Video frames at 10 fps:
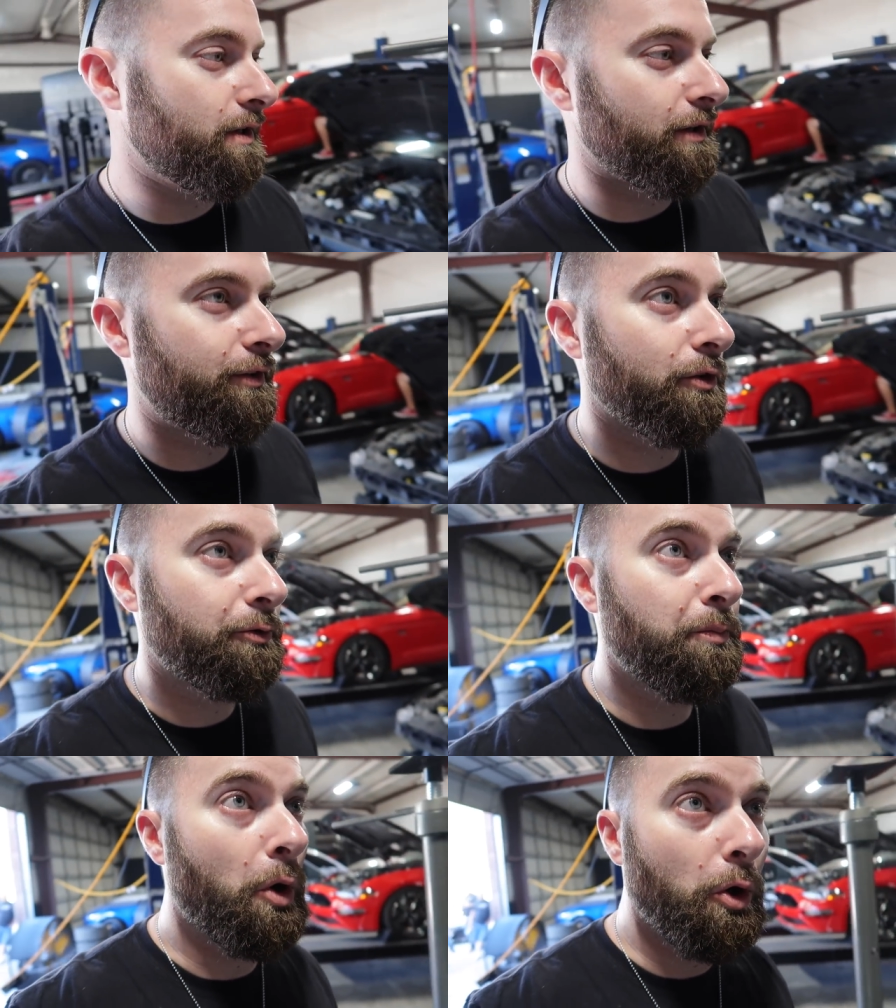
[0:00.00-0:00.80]
It's still
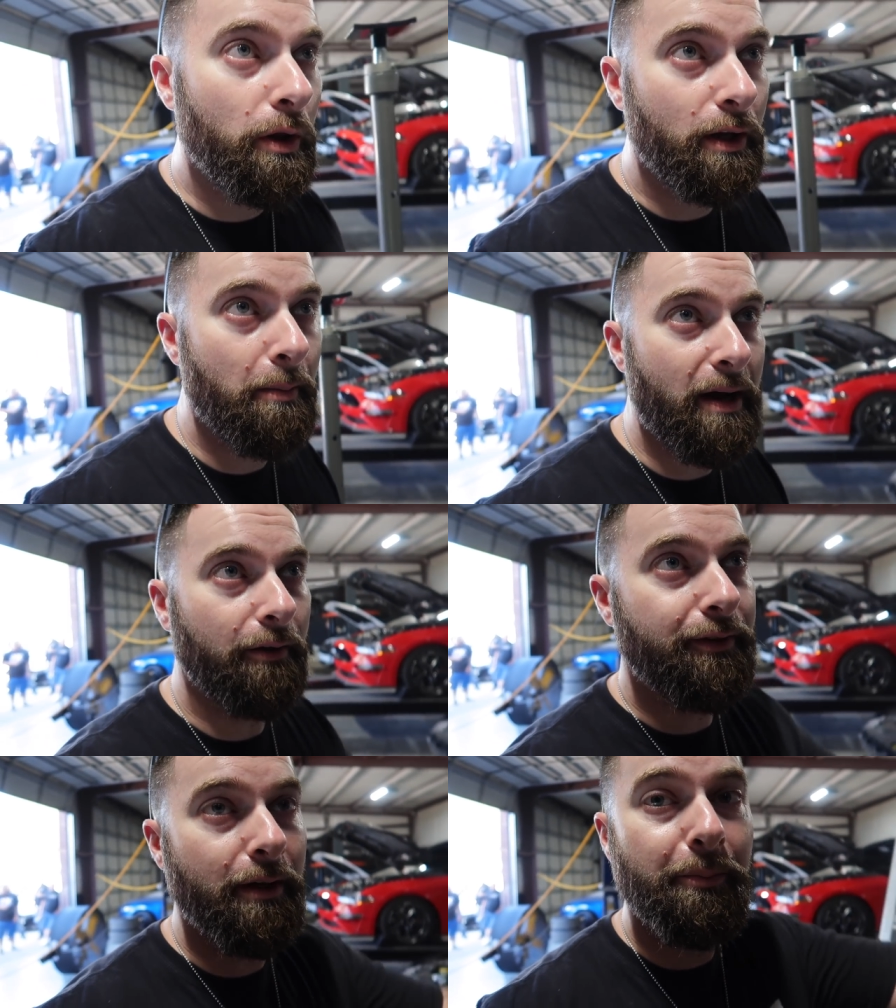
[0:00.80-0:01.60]
pulling
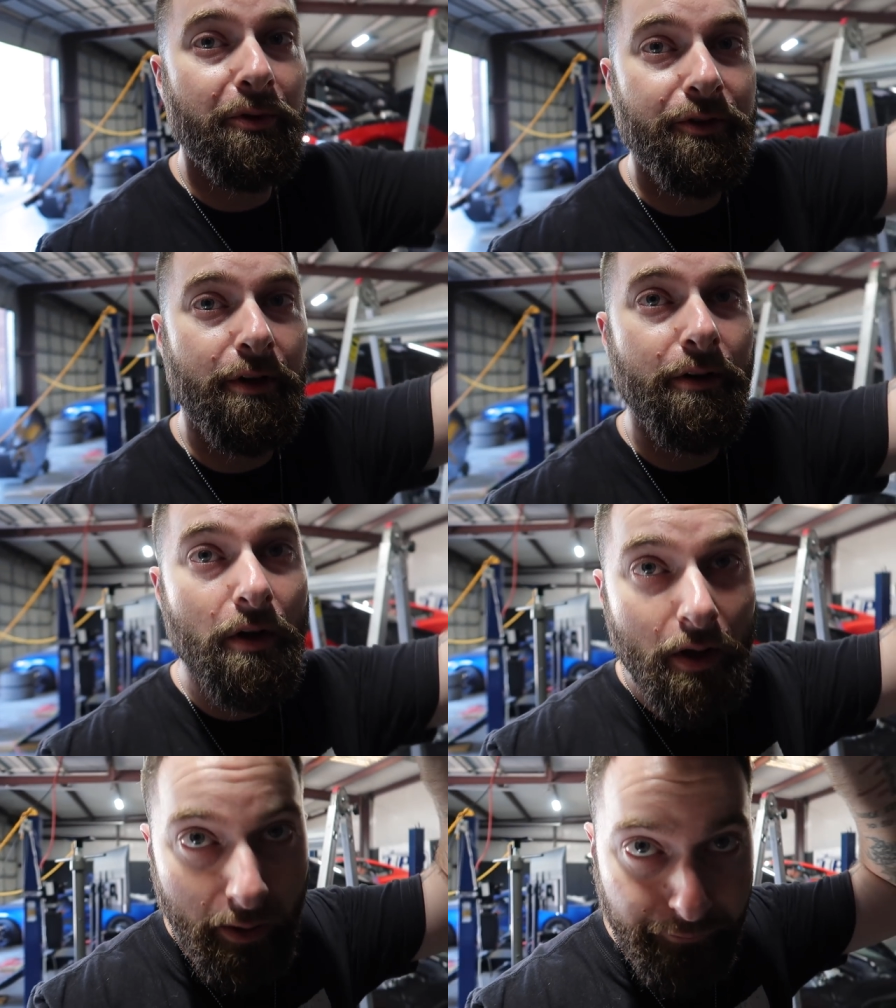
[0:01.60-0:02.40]
about
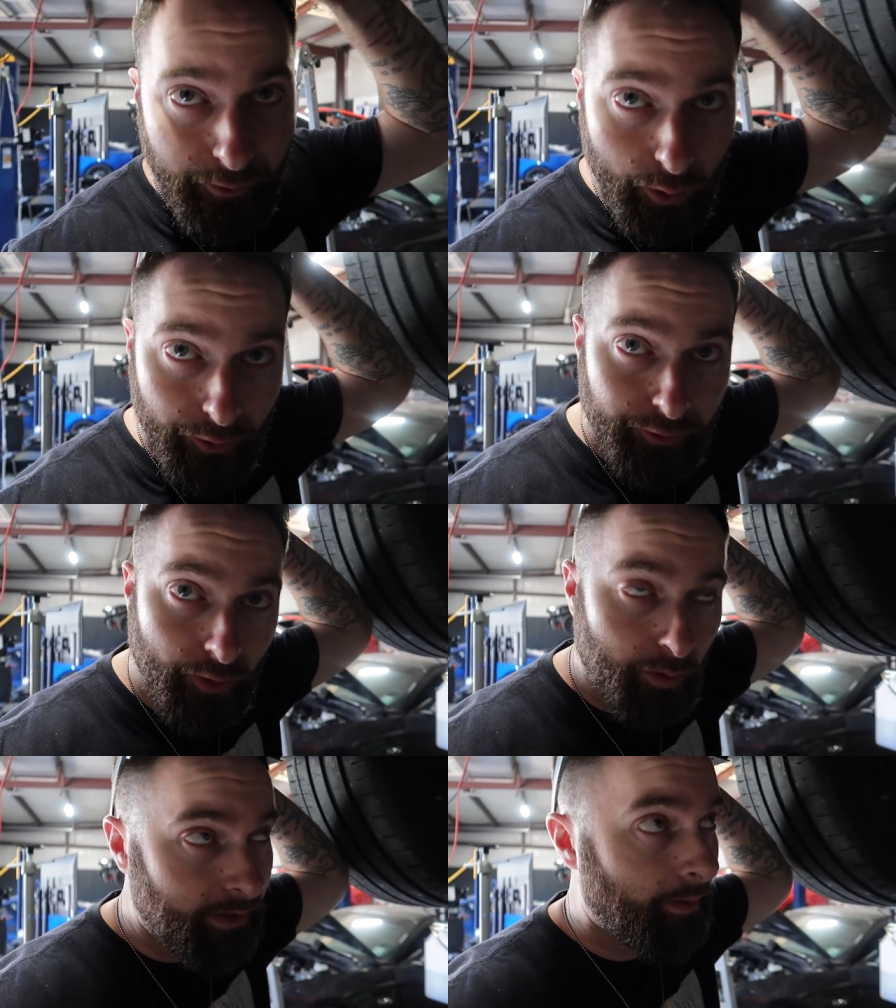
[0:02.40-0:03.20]
10% of fuel,
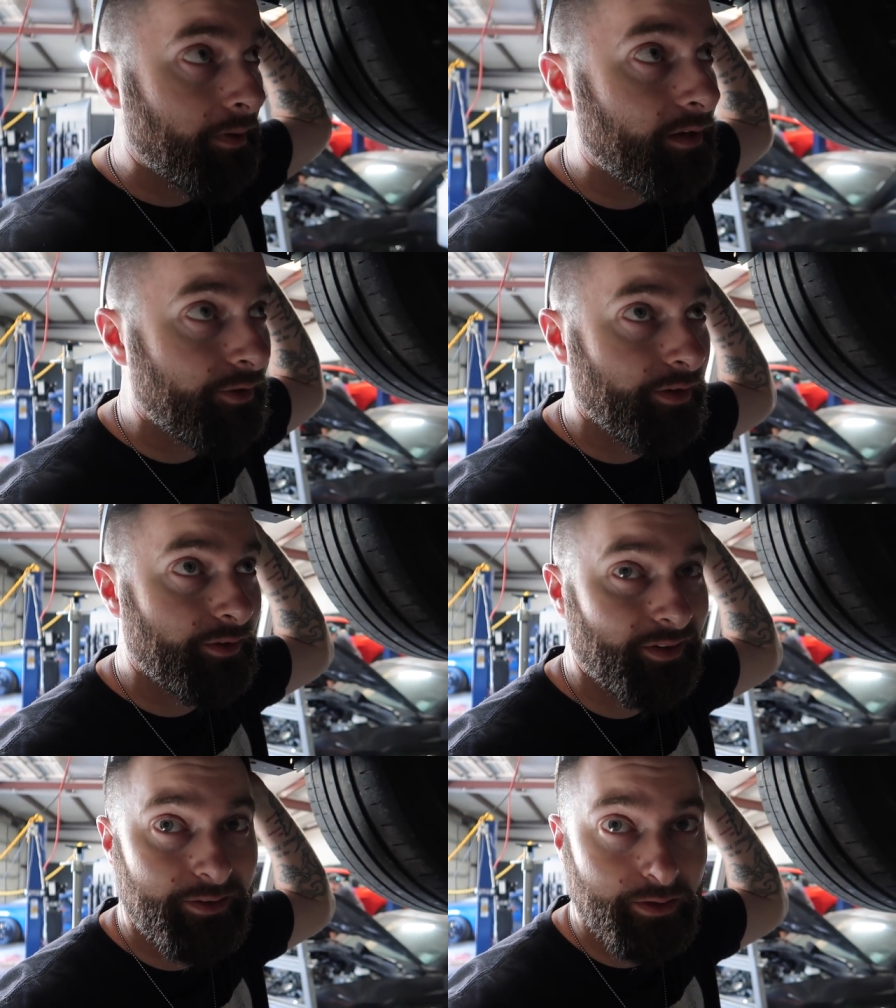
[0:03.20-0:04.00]
so what that means
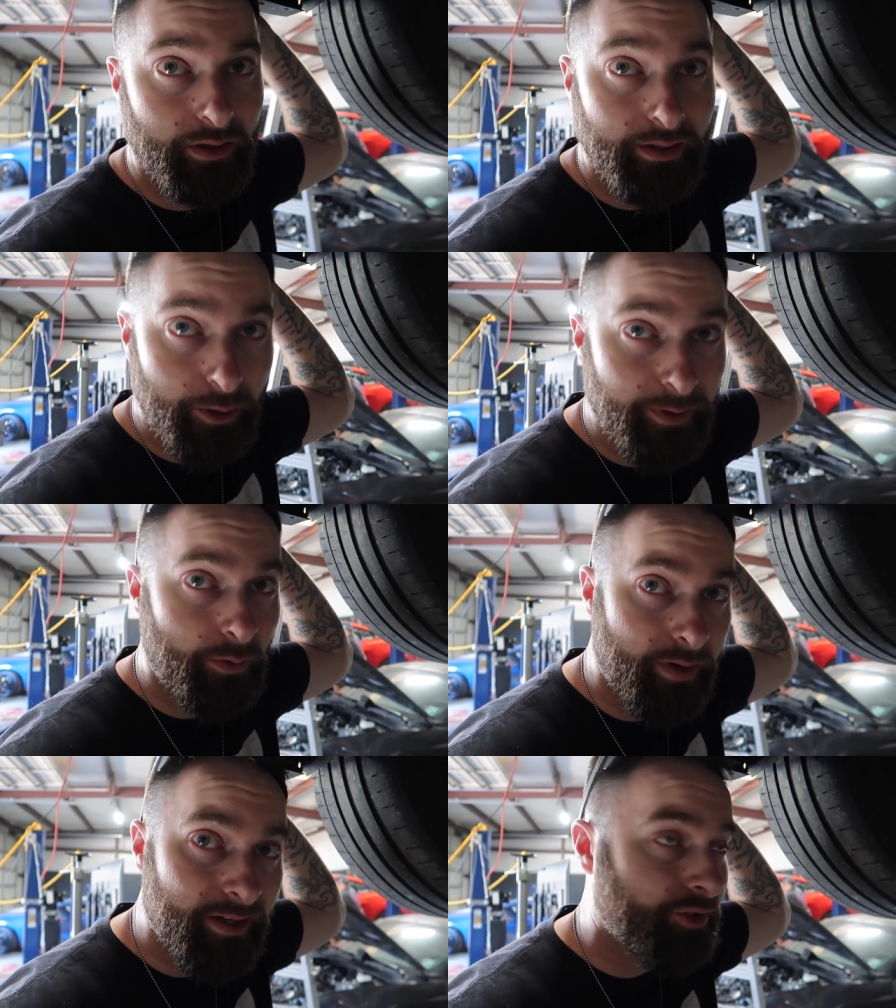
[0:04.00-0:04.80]
is it's a little bit
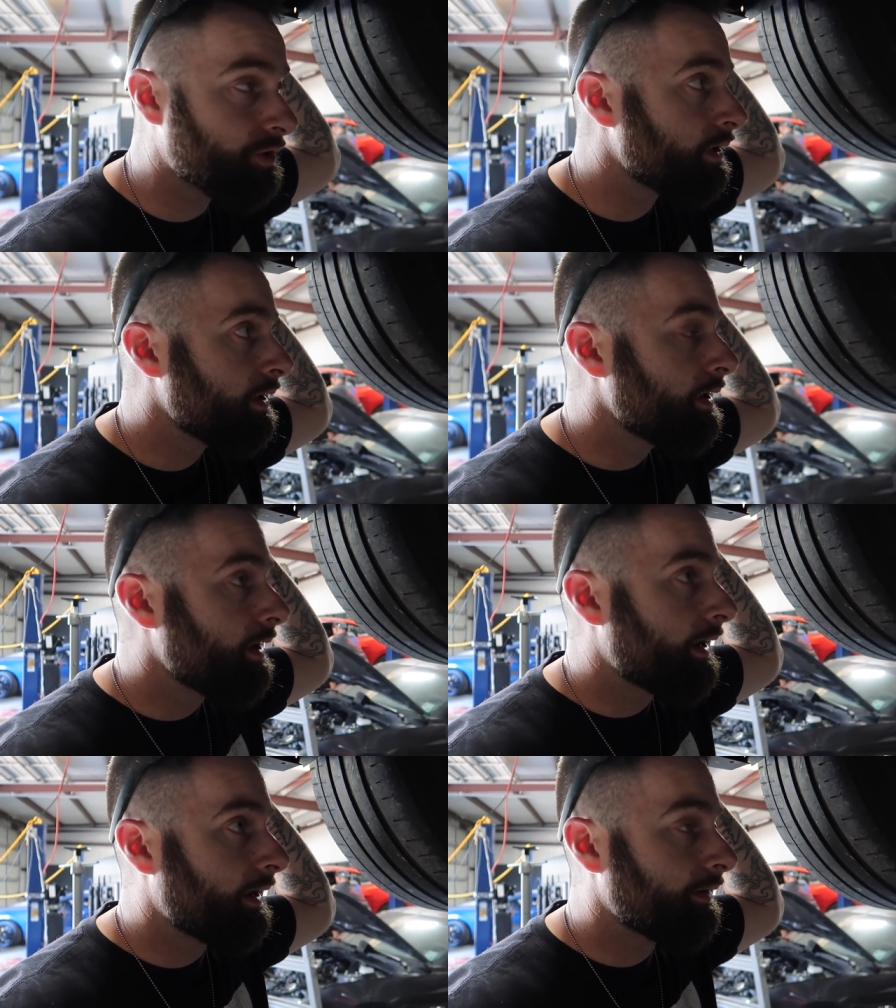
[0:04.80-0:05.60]
rich
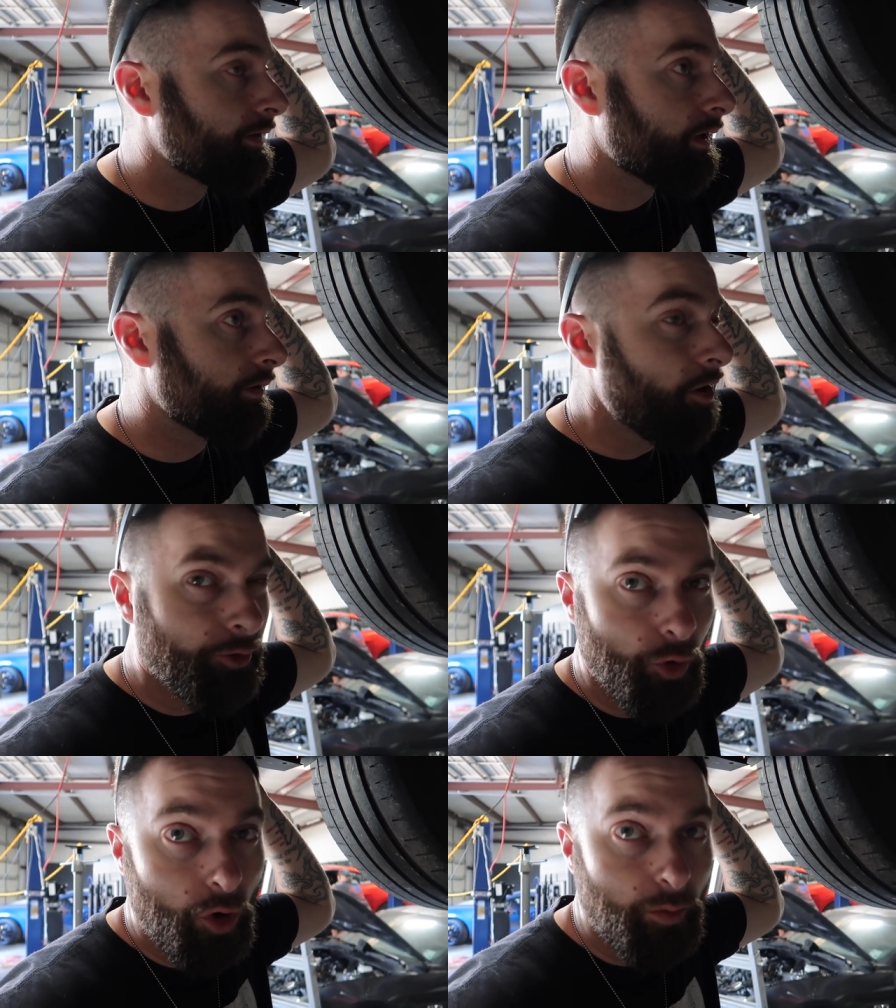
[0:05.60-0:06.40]
and uh, all
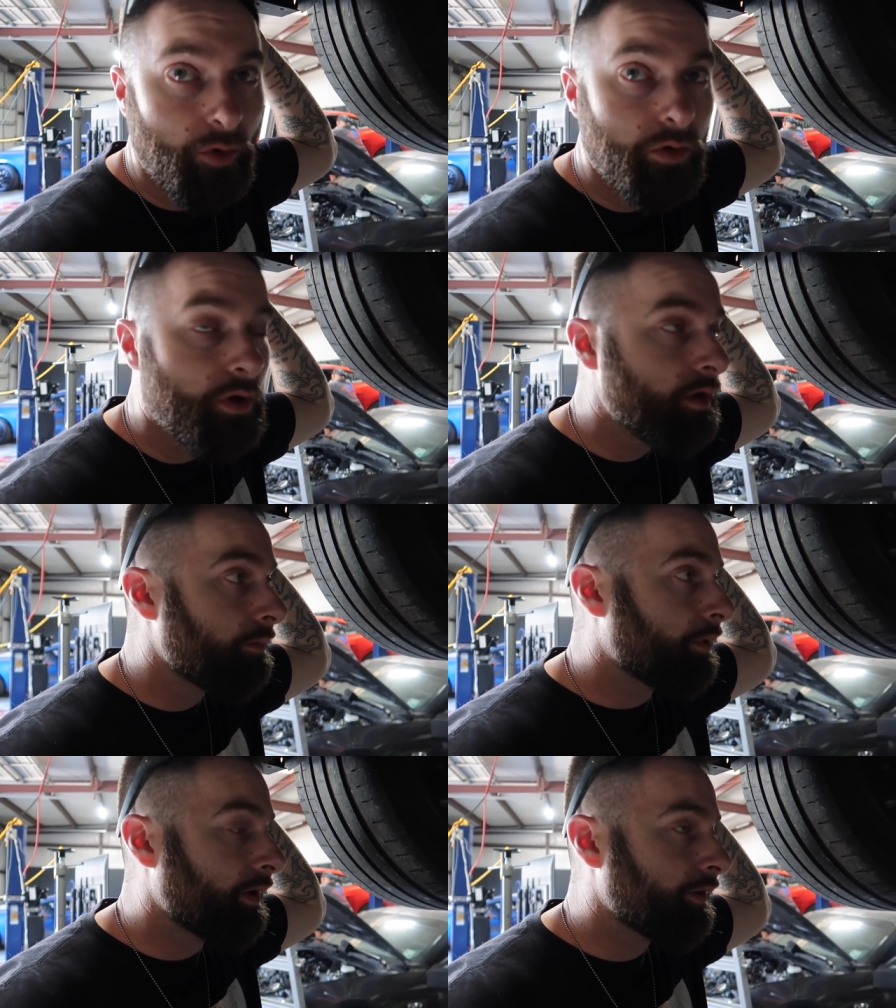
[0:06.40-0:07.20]
normal,
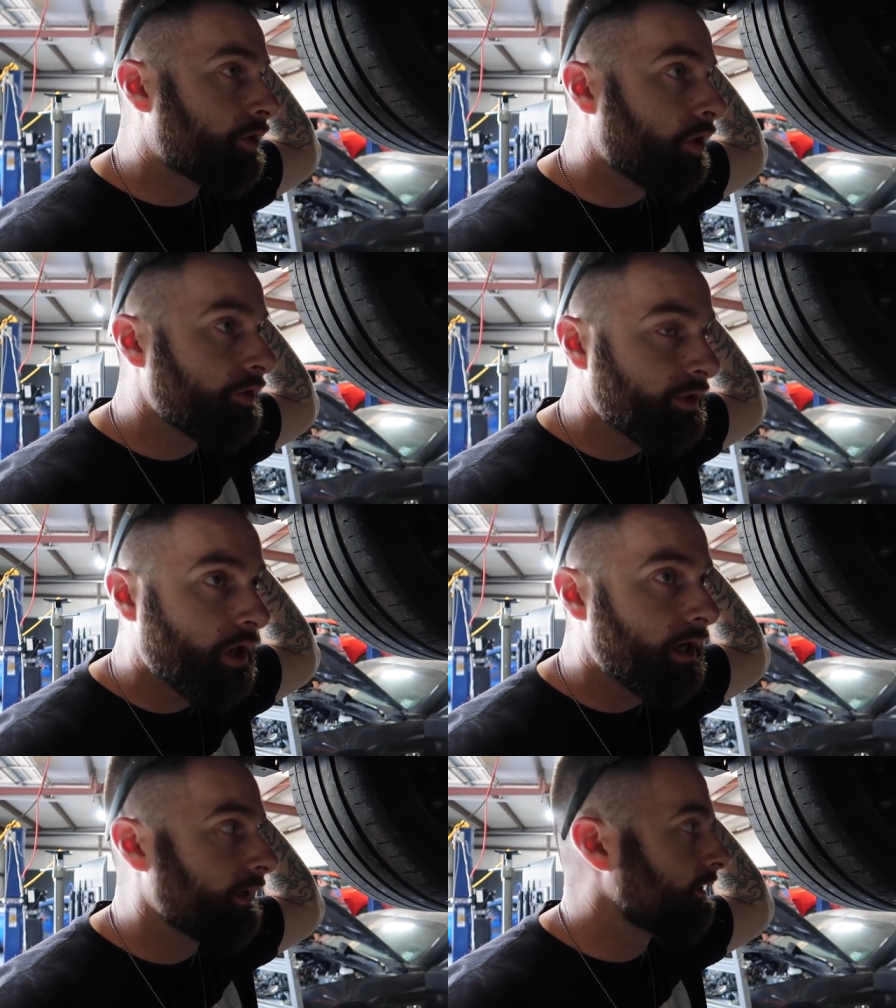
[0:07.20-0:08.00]
but the car's
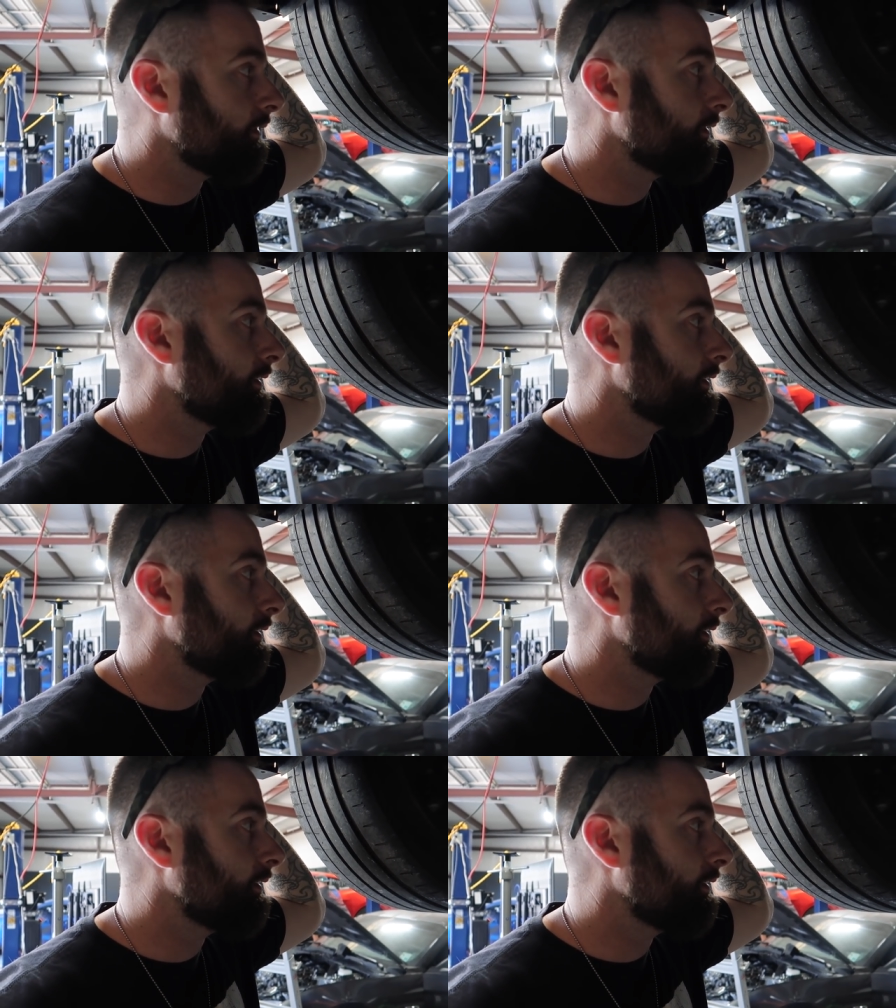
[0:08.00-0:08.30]
hot.